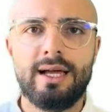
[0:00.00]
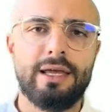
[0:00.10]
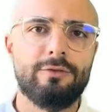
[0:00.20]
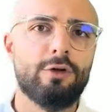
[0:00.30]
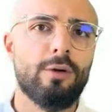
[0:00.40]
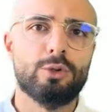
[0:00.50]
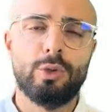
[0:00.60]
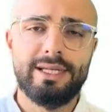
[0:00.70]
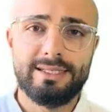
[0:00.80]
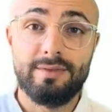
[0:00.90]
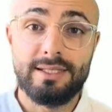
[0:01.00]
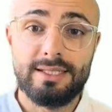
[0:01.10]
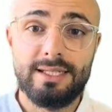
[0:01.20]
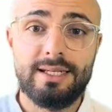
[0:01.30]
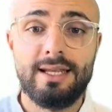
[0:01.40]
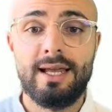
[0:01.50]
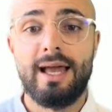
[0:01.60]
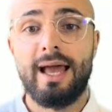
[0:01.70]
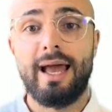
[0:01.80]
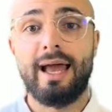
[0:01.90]
from 2017.
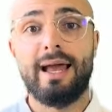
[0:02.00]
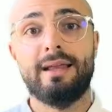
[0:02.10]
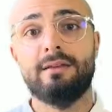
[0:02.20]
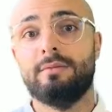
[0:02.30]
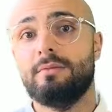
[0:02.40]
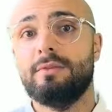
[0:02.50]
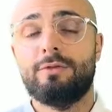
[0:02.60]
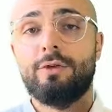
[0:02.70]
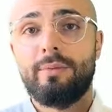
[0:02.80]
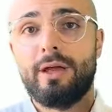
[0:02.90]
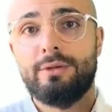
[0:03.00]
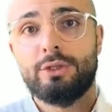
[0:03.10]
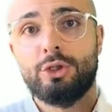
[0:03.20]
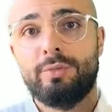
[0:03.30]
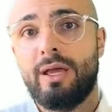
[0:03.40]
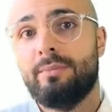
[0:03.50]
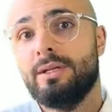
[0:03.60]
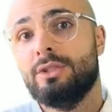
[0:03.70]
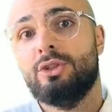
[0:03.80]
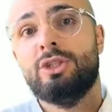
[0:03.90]
And from that research
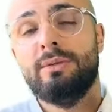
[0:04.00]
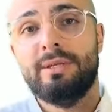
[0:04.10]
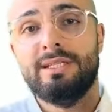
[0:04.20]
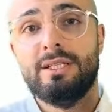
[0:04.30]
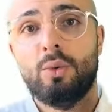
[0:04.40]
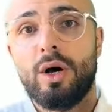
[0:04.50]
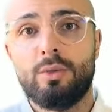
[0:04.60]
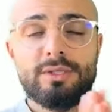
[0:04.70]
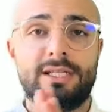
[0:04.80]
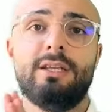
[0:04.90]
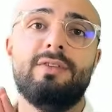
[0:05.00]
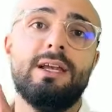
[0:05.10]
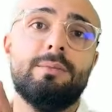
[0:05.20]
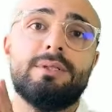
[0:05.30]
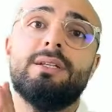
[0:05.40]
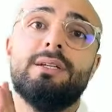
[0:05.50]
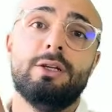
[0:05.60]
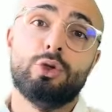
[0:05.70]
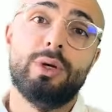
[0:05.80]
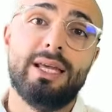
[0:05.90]
paper, GPT-1 was then developed in
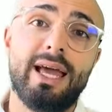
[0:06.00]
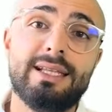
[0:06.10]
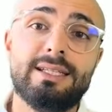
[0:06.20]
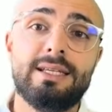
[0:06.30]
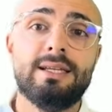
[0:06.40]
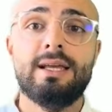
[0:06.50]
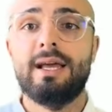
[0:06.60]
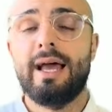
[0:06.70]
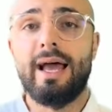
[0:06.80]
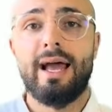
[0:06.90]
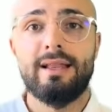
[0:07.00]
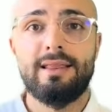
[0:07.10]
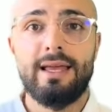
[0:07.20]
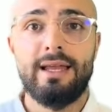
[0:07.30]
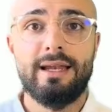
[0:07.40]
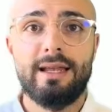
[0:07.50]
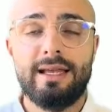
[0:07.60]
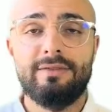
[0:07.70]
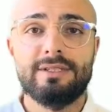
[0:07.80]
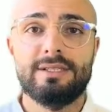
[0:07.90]
2018. And then
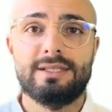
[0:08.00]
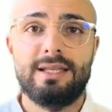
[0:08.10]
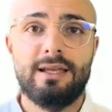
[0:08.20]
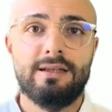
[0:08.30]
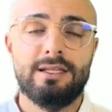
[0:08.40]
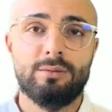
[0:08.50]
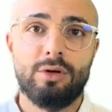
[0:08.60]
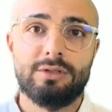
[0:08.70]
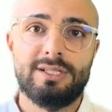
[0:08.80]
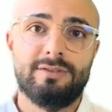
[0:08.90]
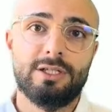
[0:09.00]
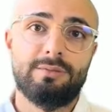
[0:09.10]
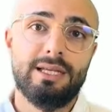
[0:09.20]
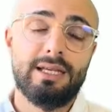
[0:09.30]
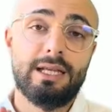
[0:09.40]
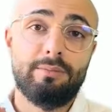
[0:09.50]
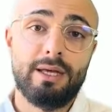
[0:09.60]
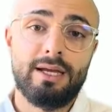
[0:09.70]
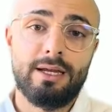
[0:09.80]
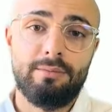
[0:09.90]
ever since then, these models have just been getting
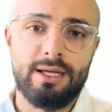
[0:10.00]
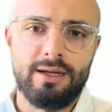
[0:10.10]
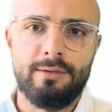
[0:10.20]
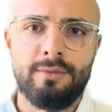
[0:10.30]
better and better.